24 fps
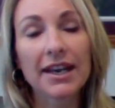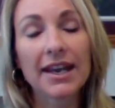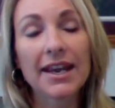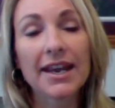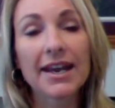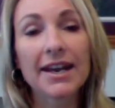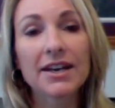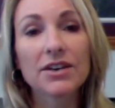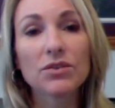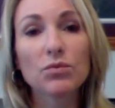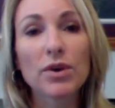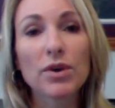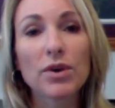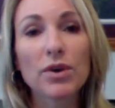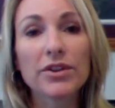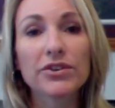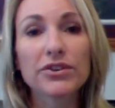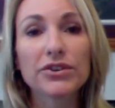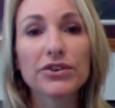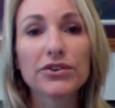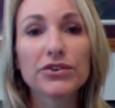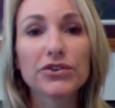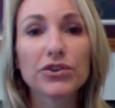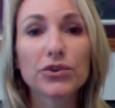and whether
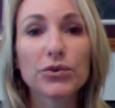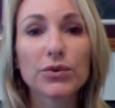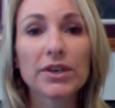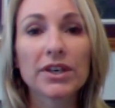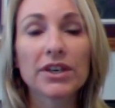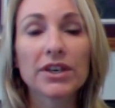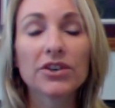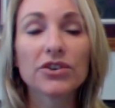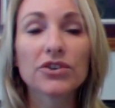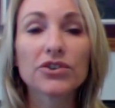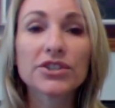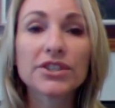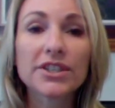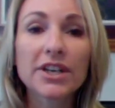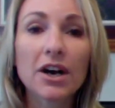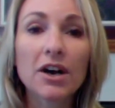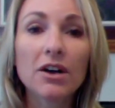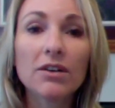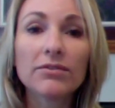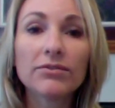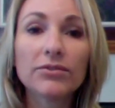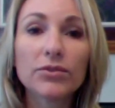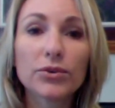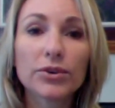you're doing it
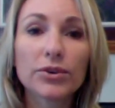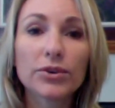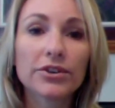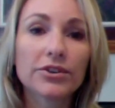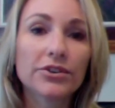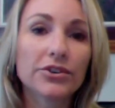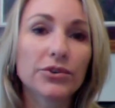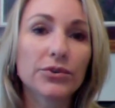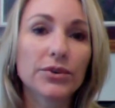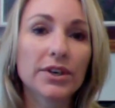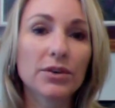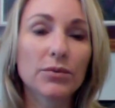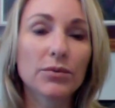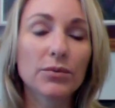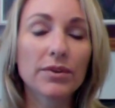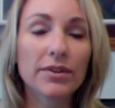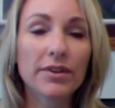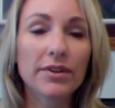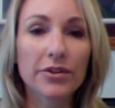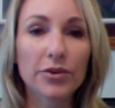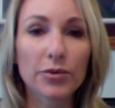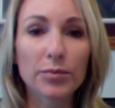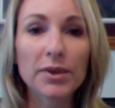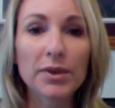yourself or you're doing it with
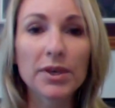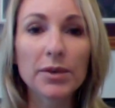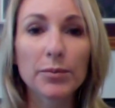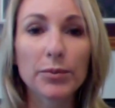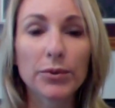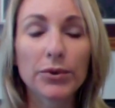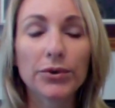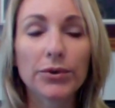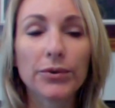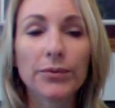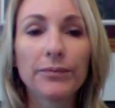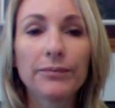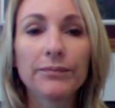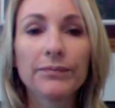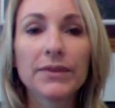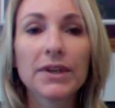other people.